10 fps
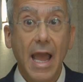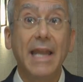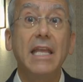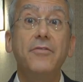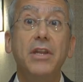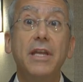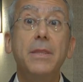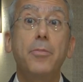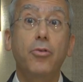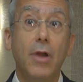And even
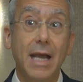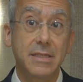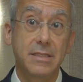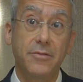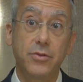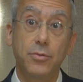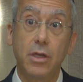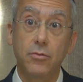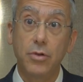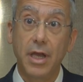in the process of
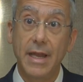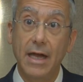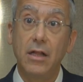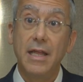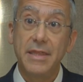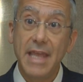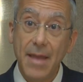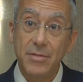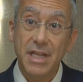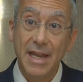doing a root canal,
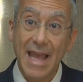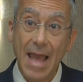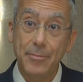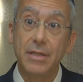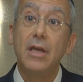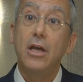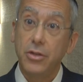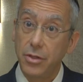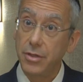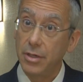damage can happen
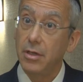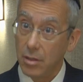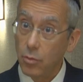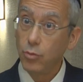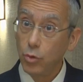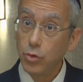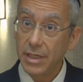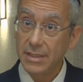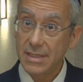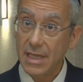to the root
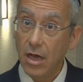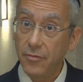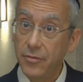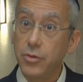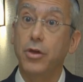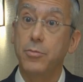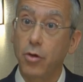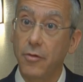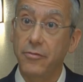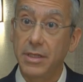itself. You can
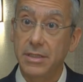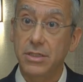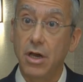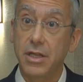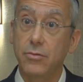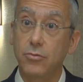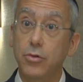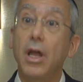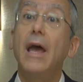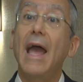perforate the side of the
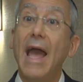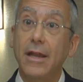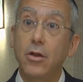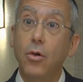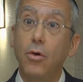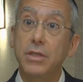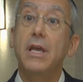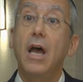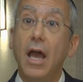root and cause